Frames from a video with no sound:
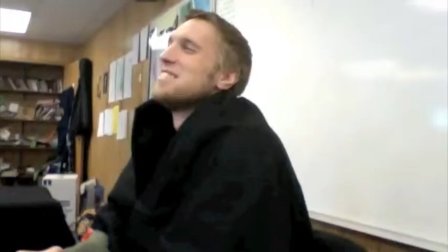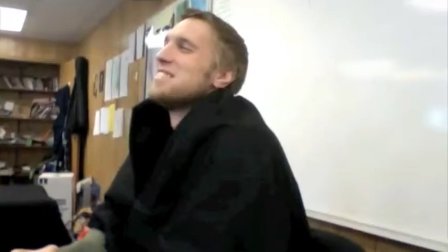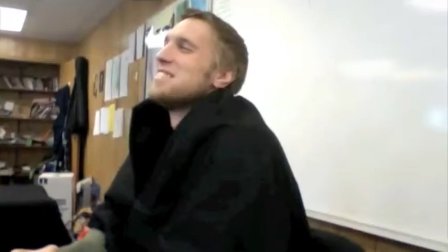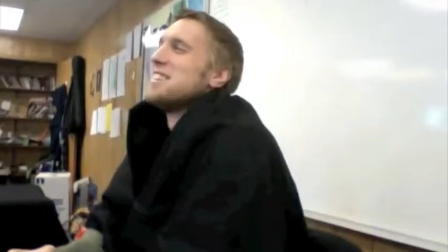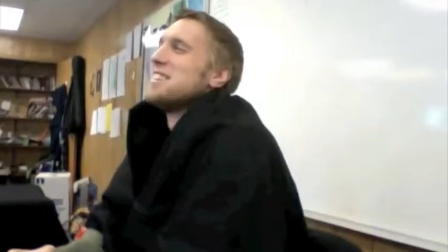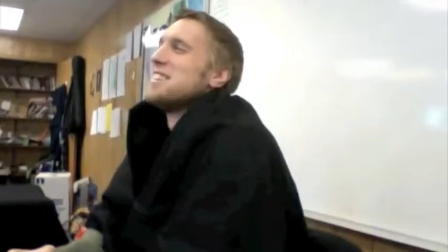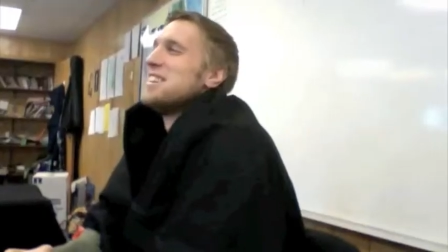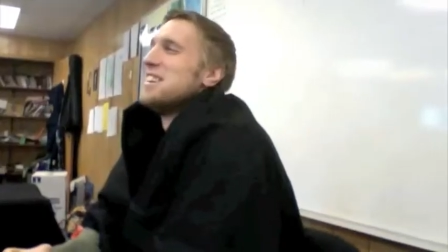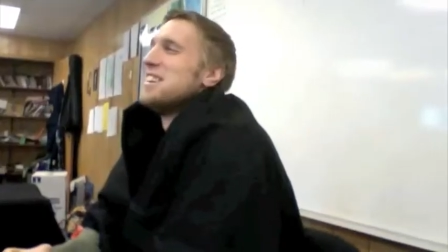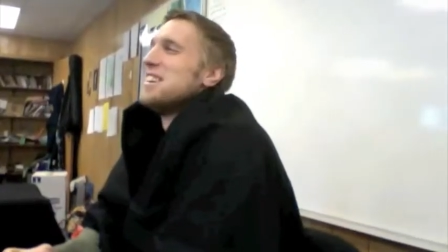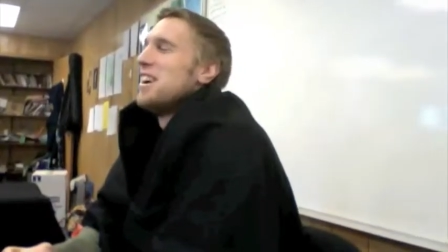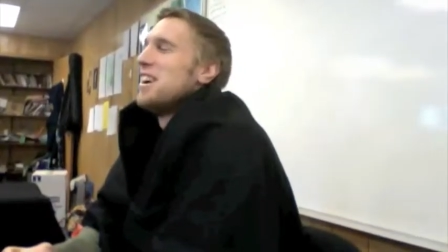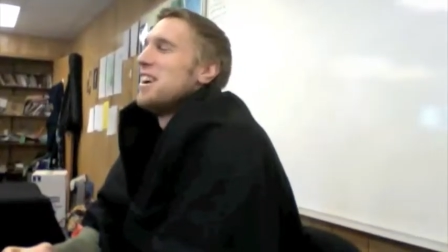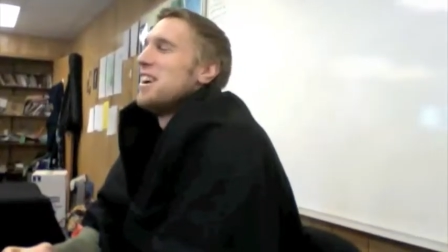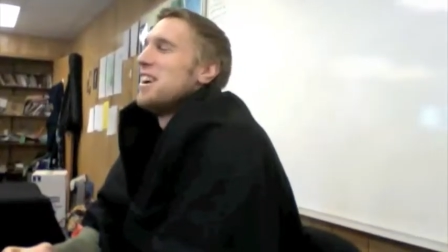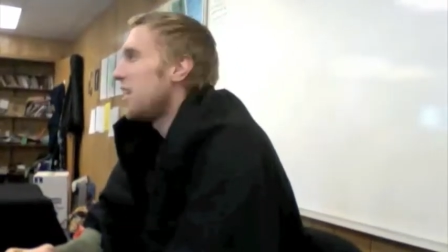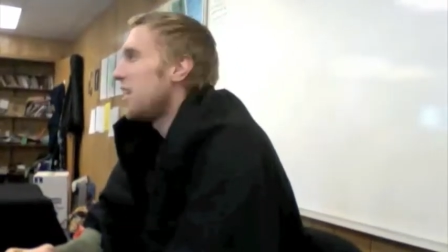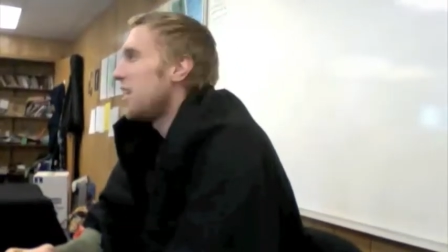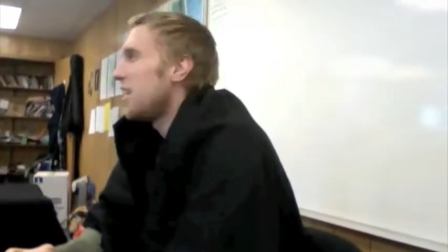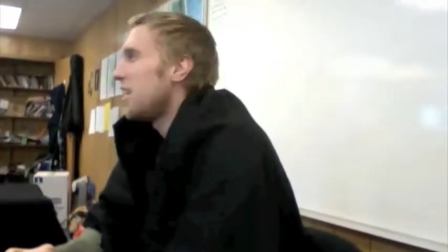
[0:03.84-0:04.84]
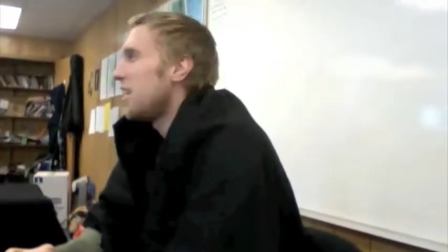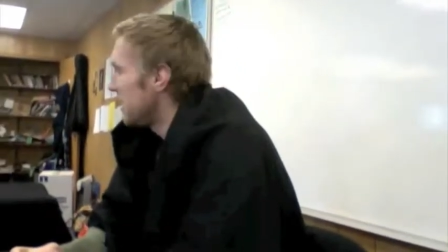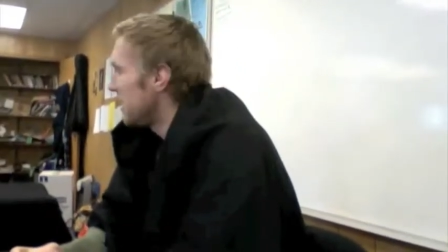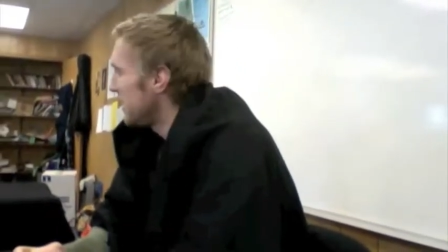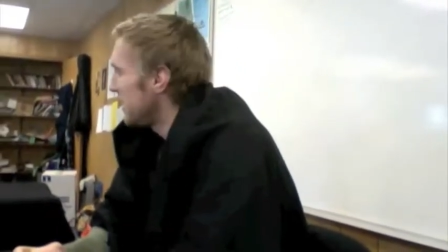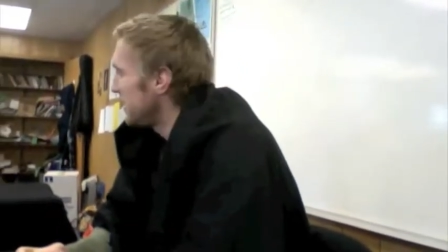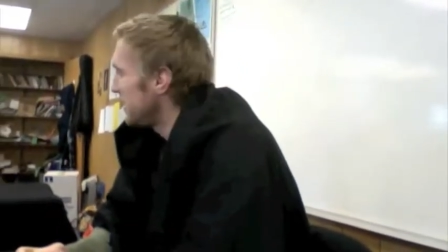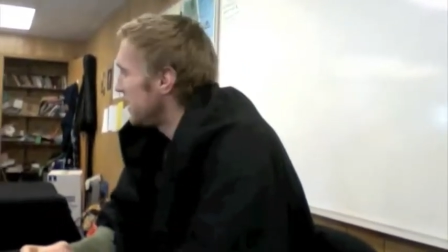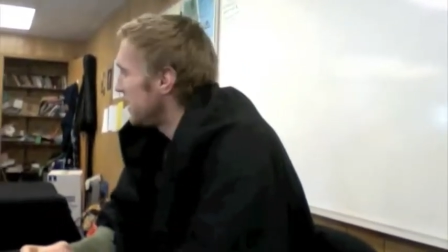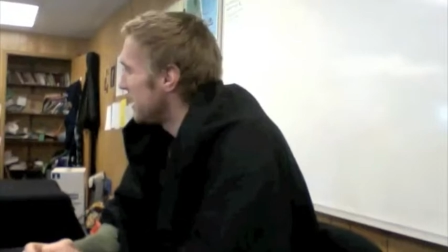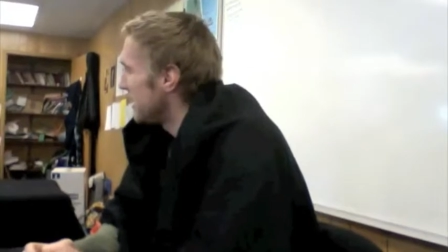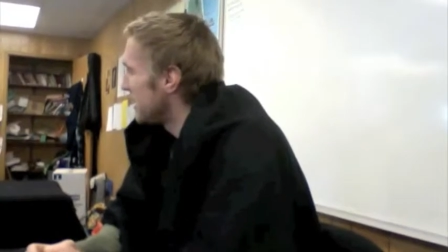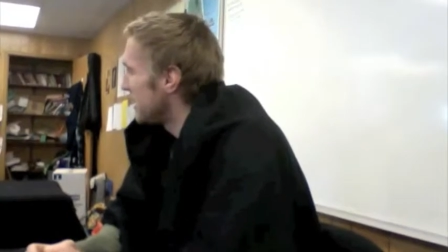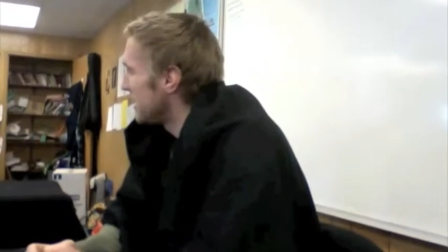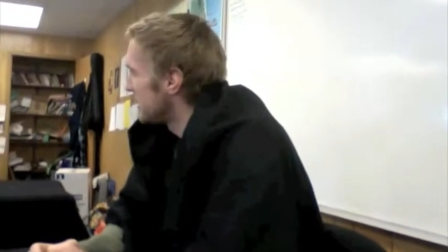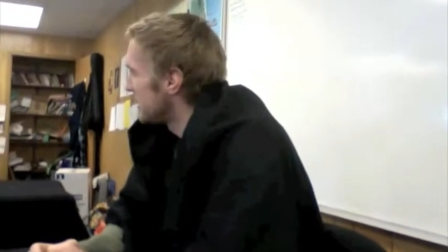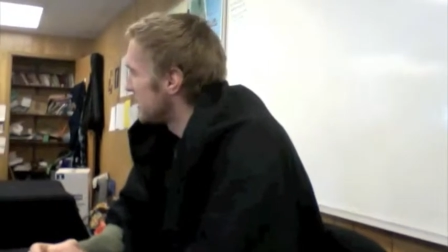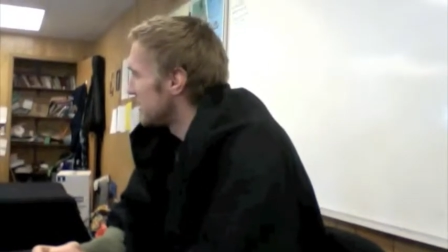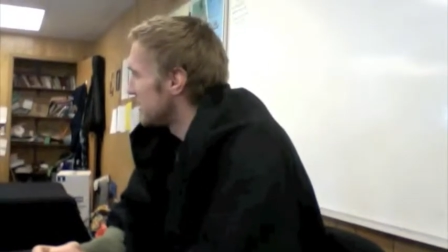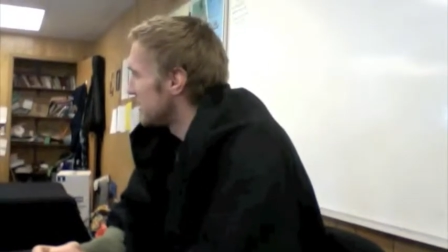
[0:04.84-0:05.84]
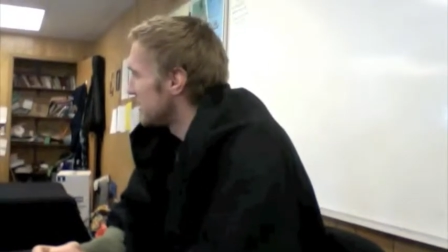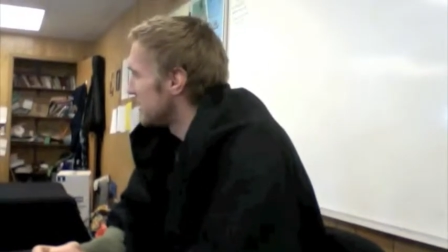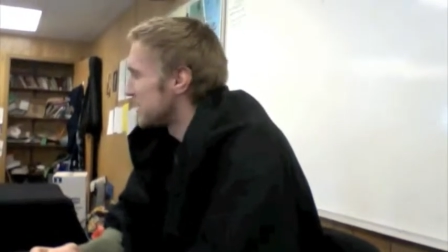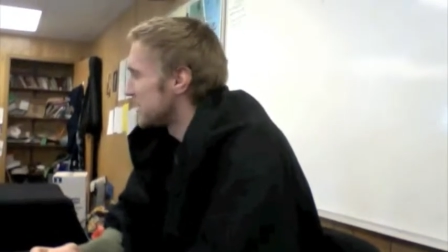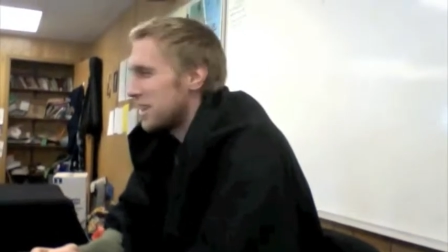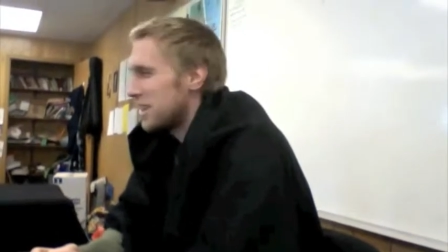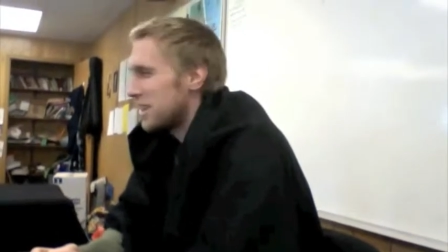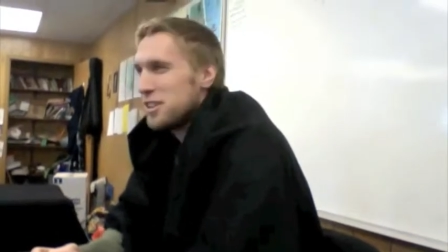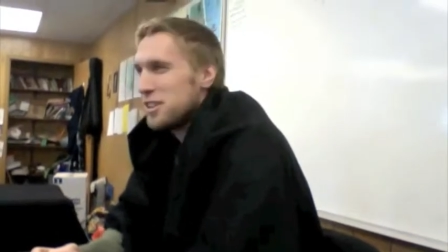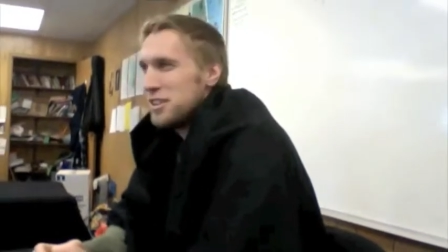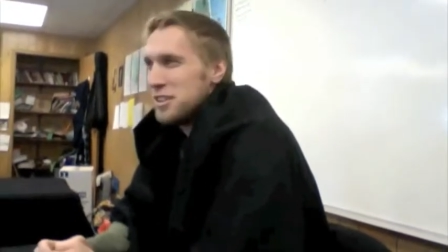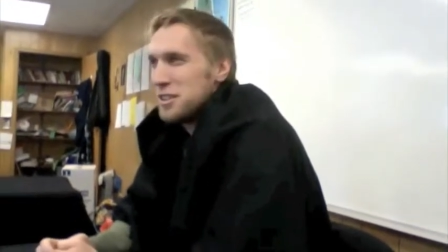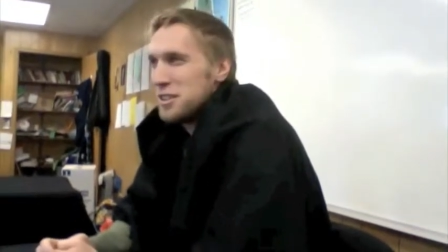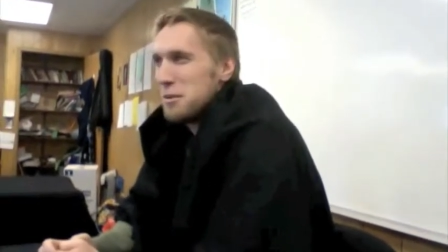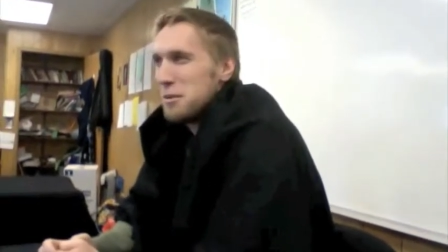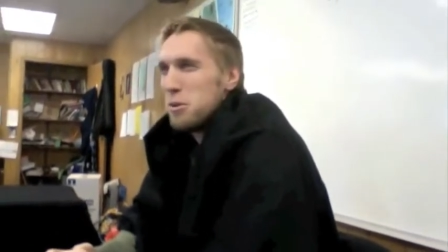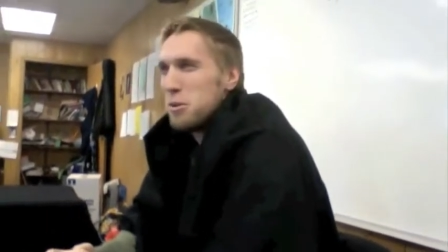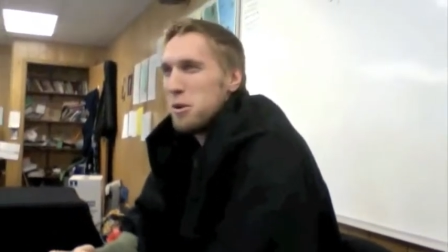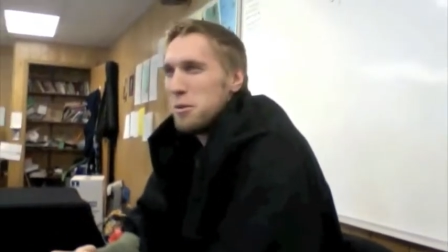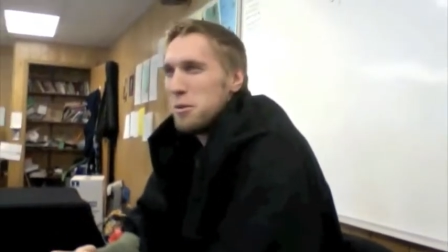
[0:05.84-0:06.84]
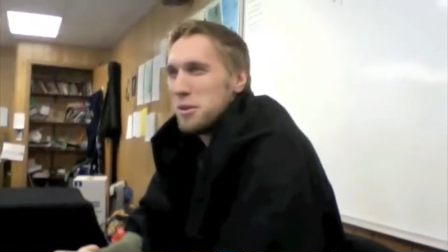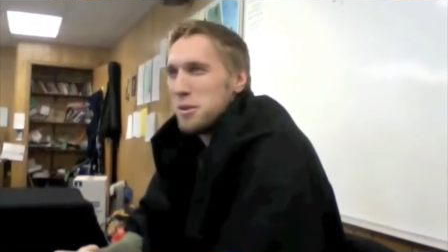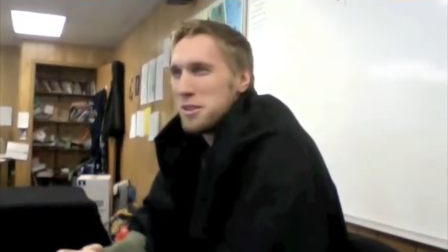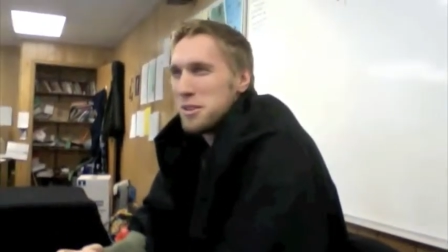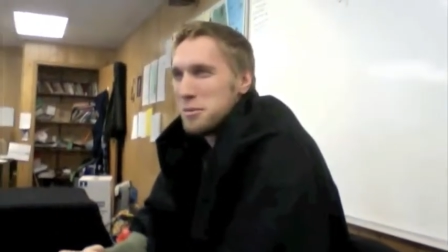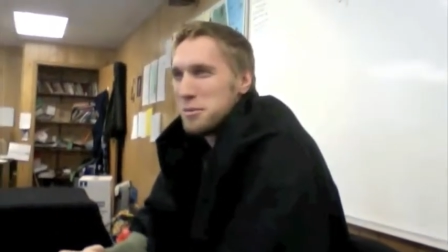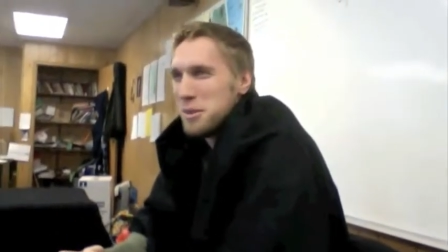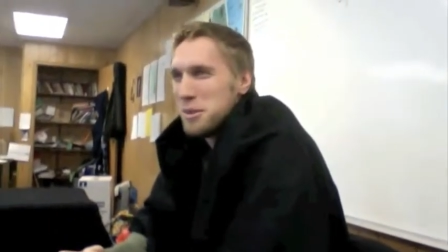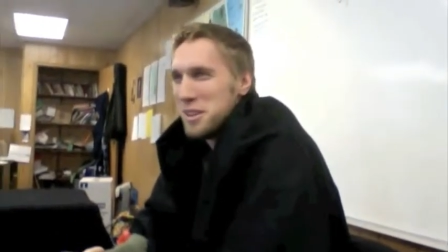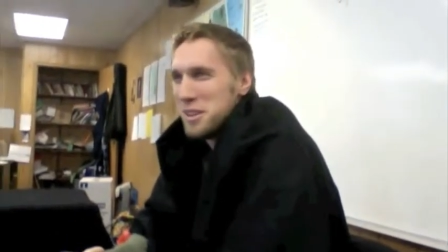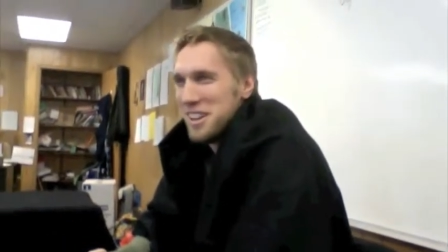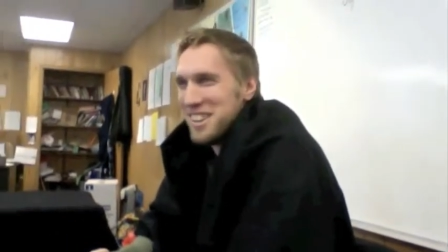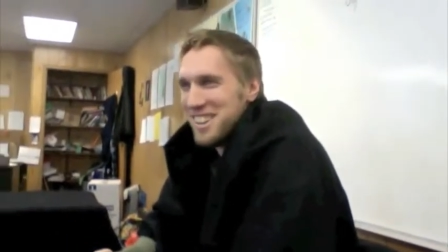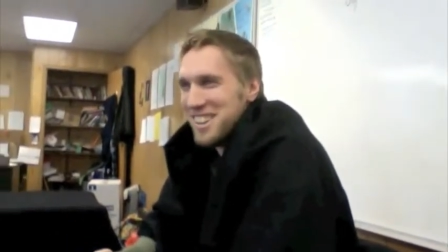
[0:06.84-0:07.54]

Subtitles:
Henry. Oh, Henry. Such a disappointment to me.